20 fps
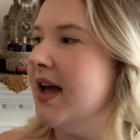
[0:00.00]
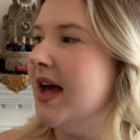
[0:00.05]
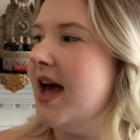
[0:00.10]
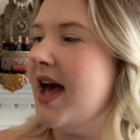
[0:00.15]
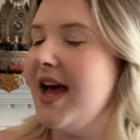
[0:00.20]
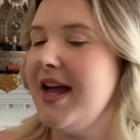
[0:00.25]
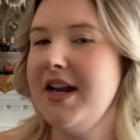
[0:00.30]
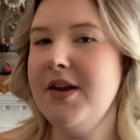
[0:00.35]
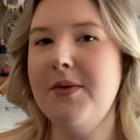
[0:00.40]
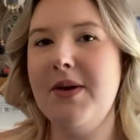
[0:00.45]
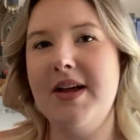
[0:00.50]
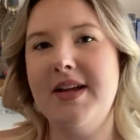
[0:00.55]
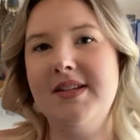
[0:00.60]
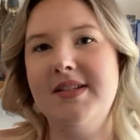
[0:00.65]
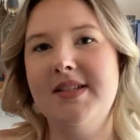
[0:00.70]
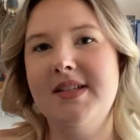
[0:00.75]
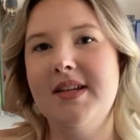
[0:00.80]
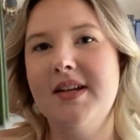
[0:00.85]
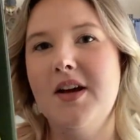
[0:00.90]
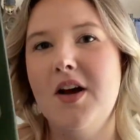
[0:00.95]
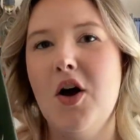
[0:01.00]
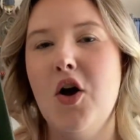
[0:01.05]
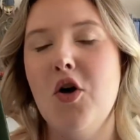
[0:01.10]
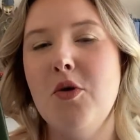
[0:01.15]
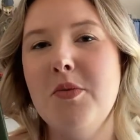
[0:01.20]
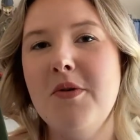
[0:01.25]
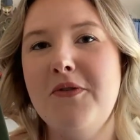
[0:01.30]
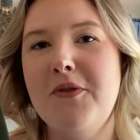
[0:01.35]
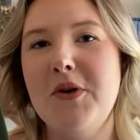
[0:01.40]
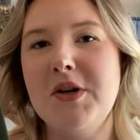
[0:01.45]
Anyways,
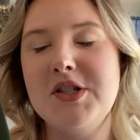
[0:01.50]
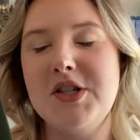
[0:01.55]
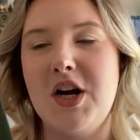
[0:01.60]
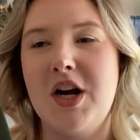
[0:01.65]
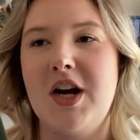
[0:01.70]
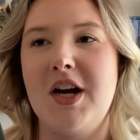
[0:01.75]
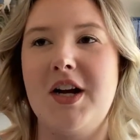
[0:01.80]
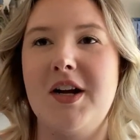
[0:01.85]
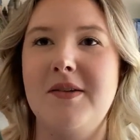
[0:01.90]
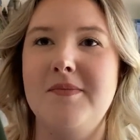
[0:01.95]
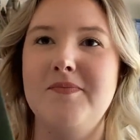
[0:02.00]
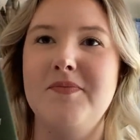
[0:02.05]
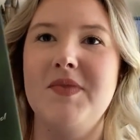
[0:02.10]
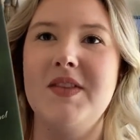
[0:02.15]
Home Before Dark